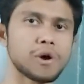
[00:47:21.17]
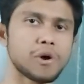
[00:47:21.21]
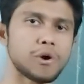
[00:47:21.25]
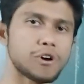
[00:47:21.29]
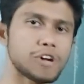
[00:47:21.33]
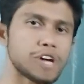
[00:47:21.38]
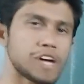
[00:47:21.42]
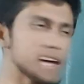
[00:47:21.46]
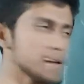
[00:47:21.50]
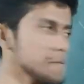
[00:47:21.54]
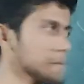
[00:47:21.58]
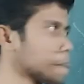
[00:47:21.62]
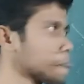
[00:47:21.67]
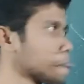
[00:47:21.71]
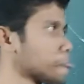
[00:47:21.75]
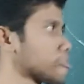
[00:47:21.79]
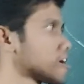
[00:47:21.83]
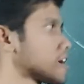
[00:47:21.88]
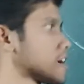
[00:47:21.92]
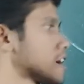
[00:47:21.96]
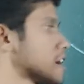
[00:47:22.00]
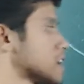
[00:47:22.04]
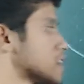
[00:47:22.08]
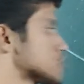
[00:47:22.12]
Okay,
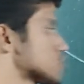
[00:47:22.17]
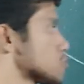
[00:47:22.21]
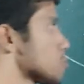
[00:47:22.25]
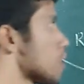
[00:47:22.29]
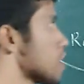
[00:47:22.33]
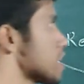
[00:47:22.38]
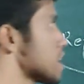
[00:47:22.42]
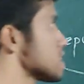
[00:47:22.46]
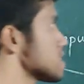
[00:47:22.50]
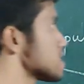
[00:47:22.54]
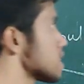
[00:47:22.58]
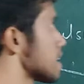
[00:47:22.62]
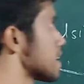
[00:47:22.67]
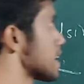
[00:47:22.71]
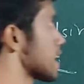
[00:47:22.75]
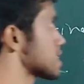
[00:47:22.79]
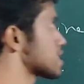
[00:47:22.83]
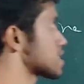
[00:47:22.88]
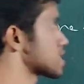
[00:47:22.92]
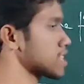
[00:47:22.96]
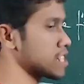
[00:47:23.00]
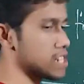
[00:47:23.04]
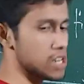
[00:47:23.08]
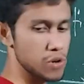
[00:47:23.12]
so what is the
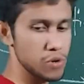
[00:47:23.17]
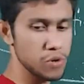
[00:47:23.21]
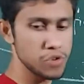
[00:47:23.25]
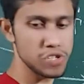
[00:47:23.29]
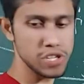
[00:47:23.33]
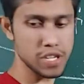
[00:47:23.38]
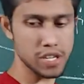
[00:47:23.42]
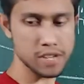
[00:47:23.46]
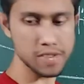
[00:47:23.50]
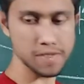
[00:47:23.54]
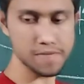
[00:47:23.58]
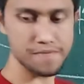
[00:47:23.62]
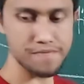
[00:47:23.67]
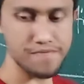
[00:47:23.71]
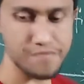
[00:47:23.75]
next conclusion?